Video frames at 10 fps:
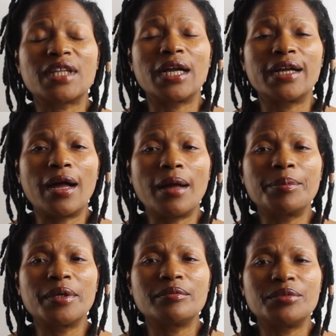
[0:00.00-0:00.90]
a
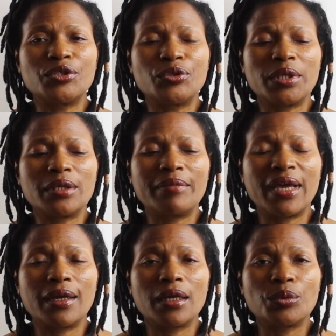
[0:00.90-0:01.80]
gap between
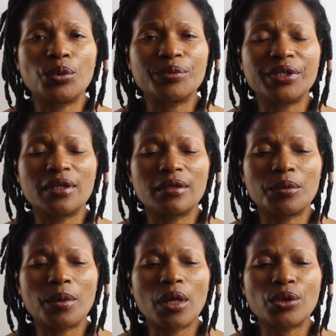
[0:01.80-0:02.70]
men and women in
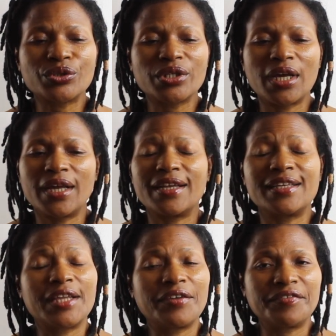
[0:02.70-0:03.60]
the world,
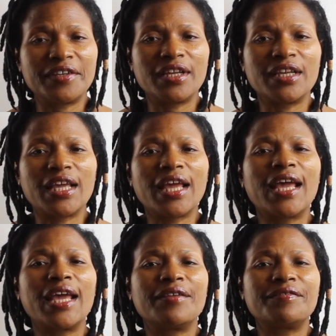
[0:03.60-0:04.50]
then definitely
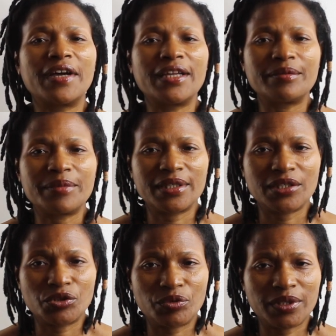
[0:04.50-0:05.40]
Ifa Ela
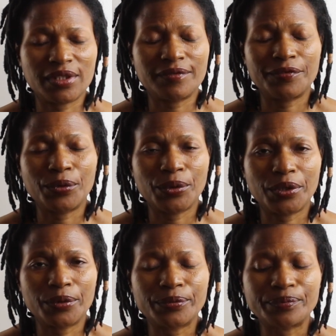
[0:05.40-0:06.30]
Ministry is for
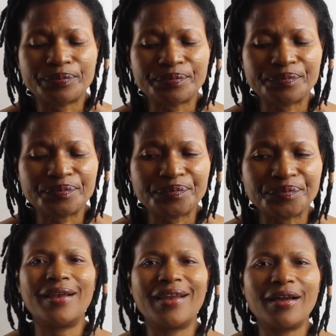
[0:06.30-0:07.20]
you.
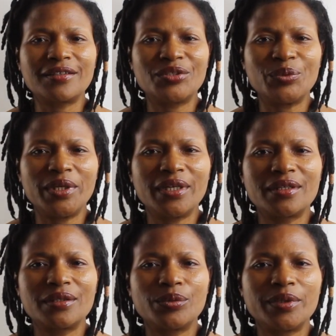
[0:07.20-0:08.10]
Last
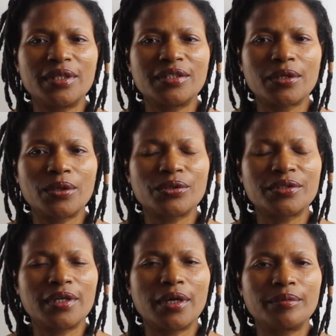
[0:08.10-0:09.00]
week we
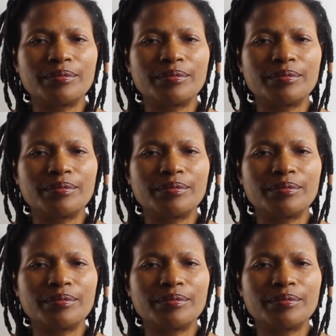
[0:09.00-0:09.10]
discussed